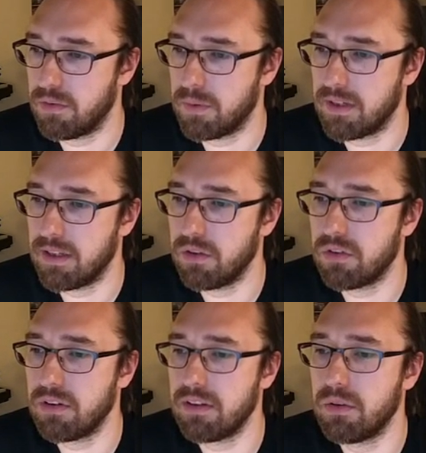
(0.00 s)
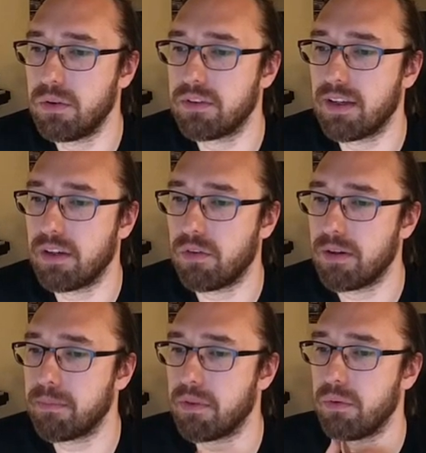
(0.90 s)
what I usually do is I
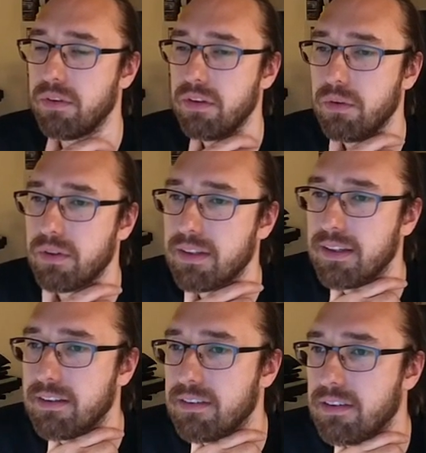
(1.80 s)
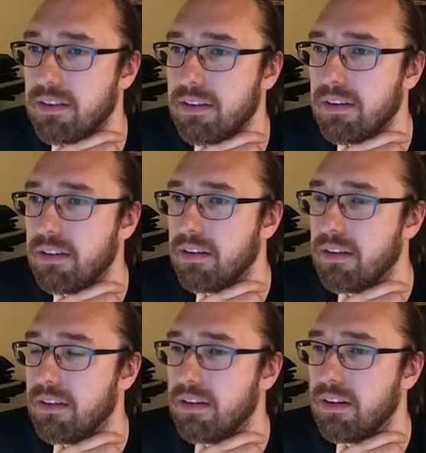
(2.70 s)
grab through the unit tests
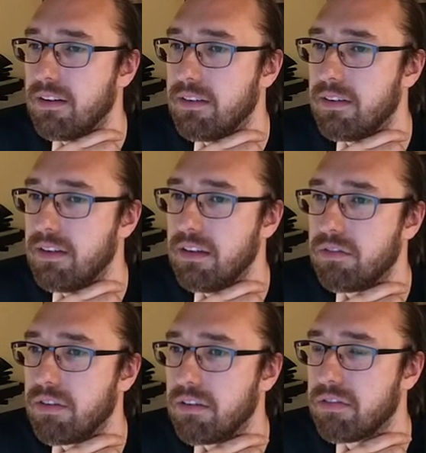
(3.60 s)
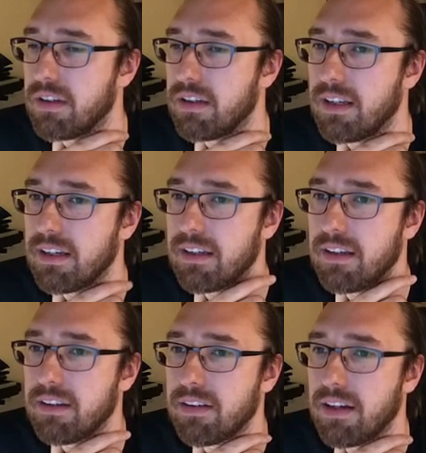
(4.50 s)
and see if I find like
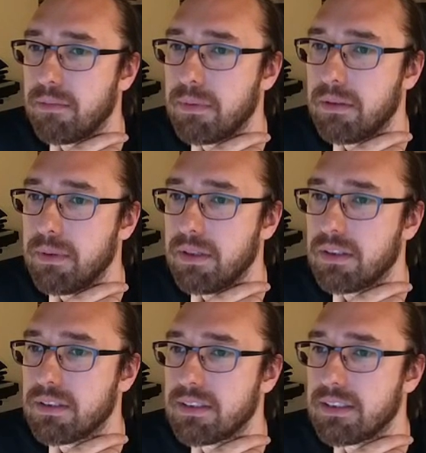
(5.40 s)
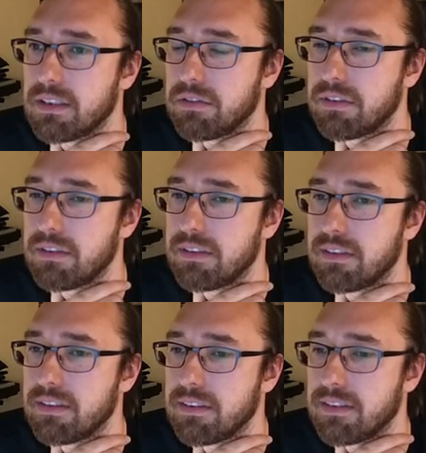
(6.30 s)
an example, because that's often